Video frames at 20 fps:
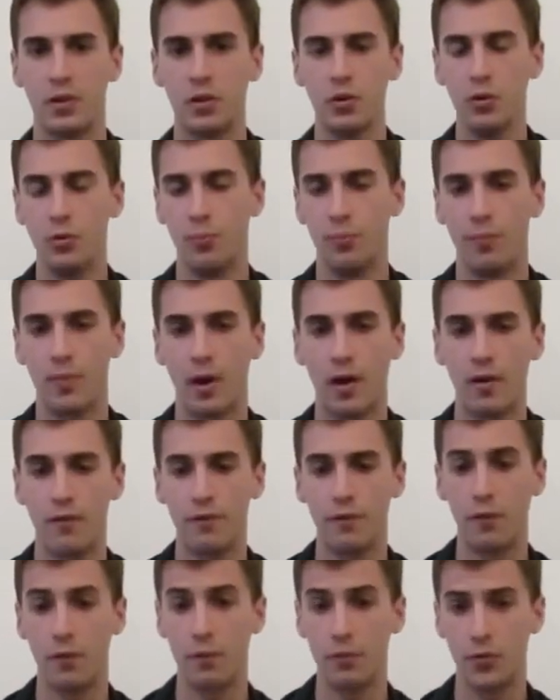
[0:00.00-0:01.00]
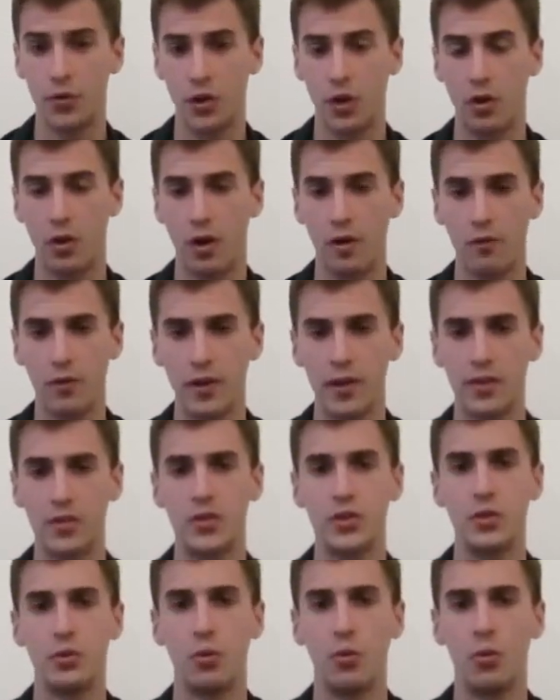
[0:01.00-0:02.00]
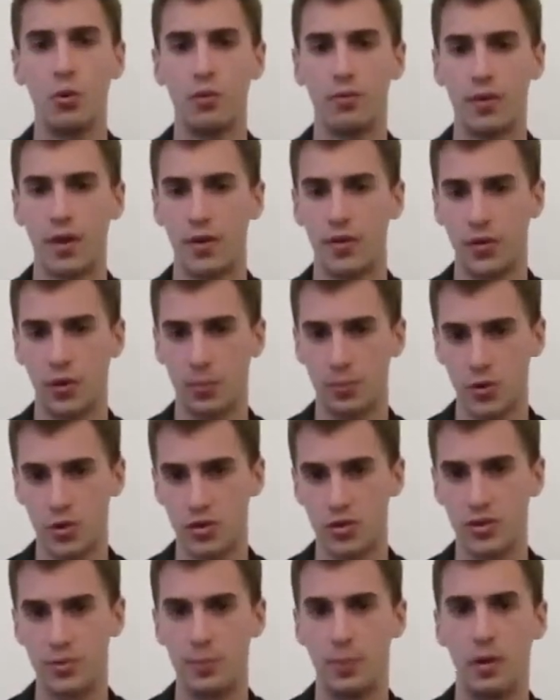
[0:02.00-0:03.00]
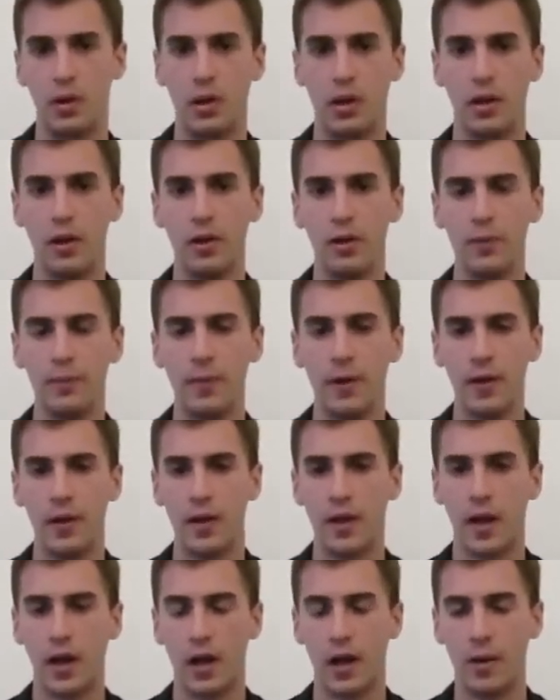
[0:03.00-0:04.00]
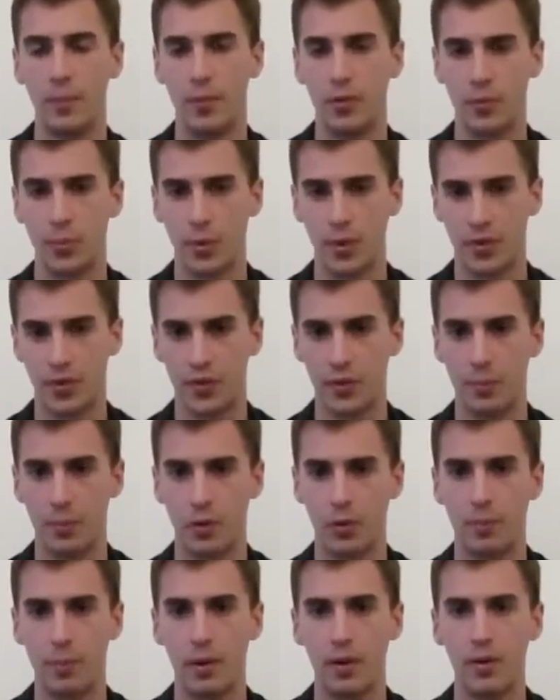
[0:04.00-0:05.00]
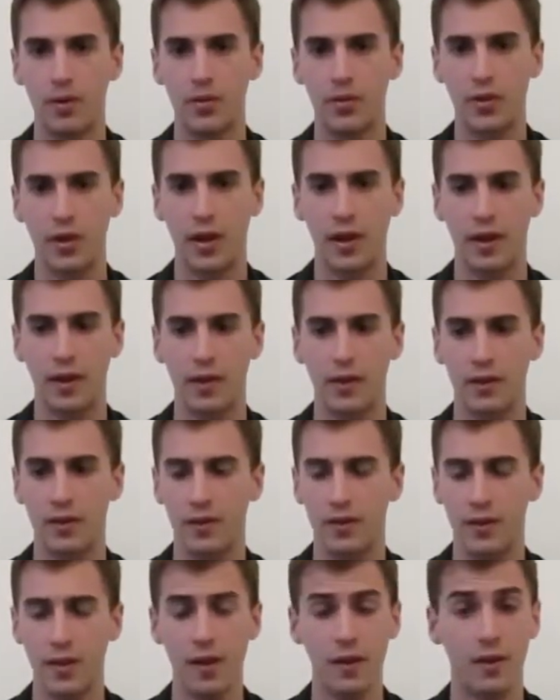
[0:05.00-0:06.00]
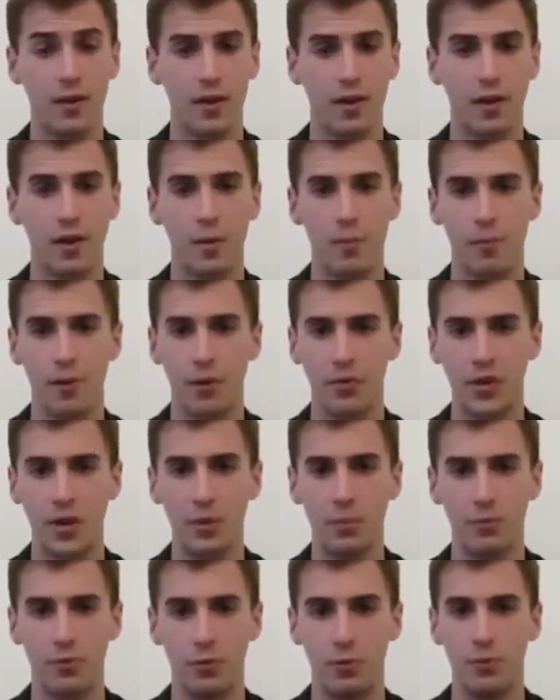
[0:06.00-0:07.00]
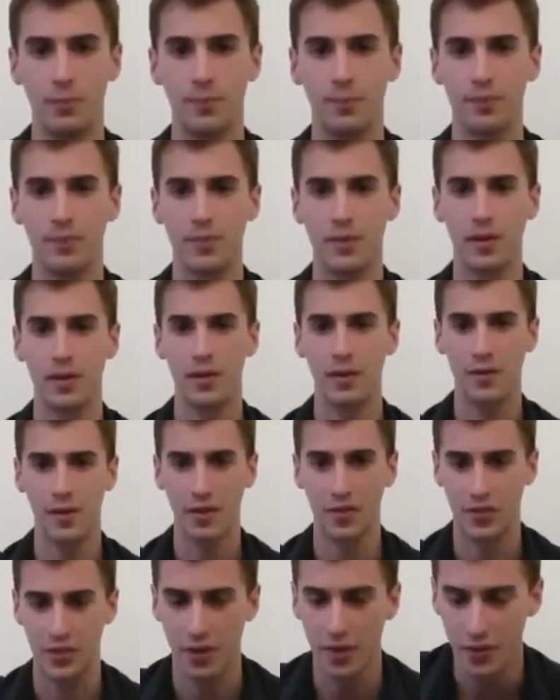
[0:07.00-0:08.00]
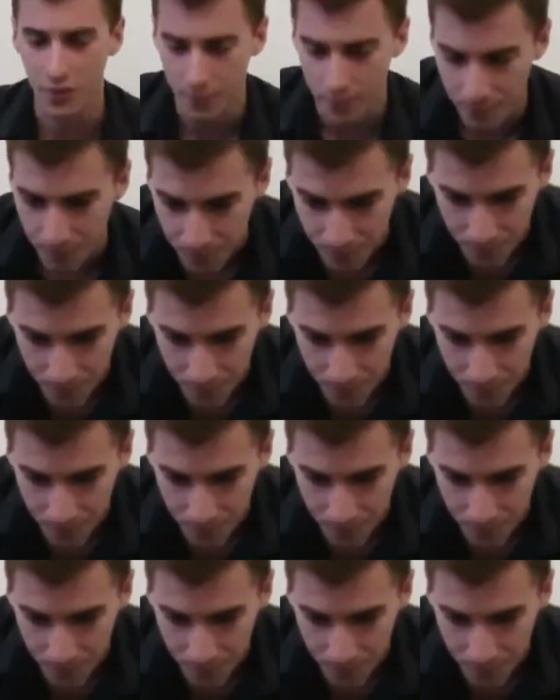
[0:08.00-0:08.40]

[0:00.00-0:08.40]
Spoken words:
Cool. I've linked to all of those options below, as well as the blog post, and yeah, I hope that's helpful. Thanks, guys.